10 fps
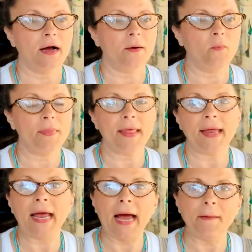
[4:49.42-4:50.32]
When that
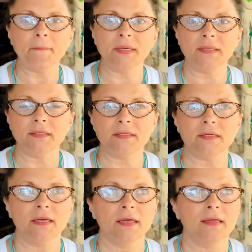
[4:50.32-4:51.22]
happens,
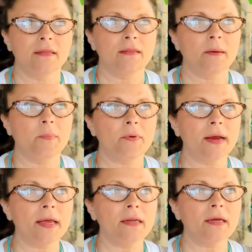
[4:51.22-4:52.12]
the
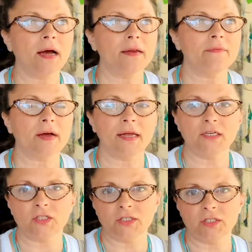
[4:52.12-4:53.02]
brain kind
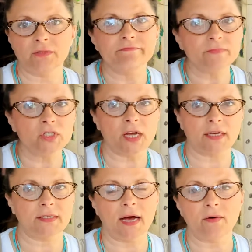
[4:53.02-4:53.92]
of just
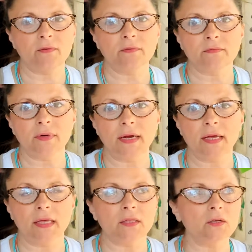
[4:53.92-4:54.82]
checks out, right?
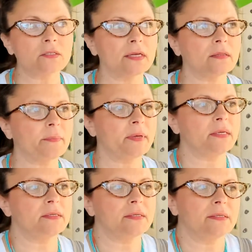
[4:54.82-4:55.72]
It looks at the
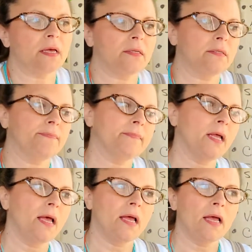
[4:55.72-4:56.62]
piece and says,
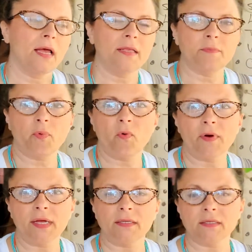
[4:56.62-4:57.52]
it's
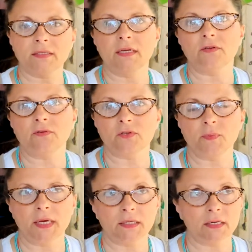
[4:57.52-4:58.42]
boring, it doesn't interest
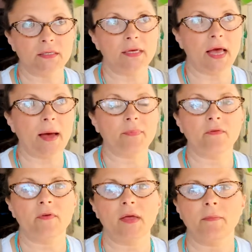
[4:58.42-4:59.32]
me, it doesn't
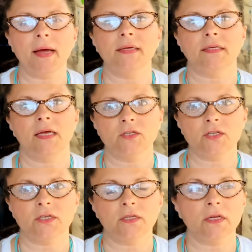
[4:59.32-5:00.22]
captivate my
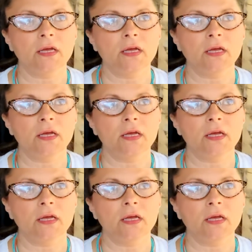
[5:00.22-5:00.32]
attention.